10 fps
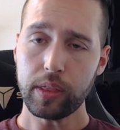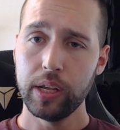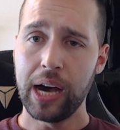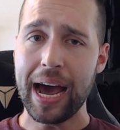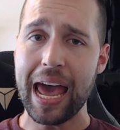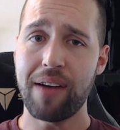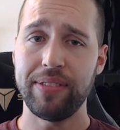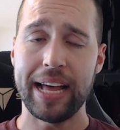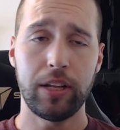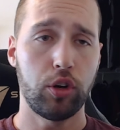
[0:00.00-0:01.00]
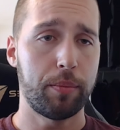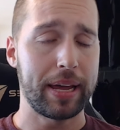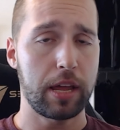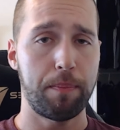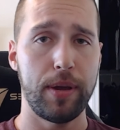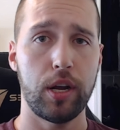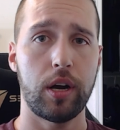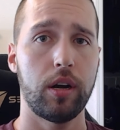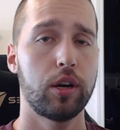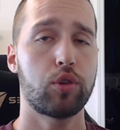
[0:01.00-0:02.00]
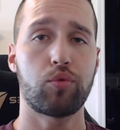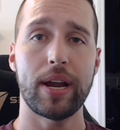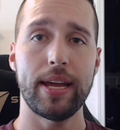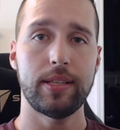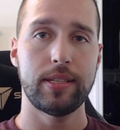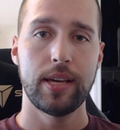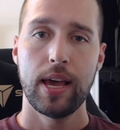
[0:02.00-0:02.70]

I have it downloaded on my computer, great.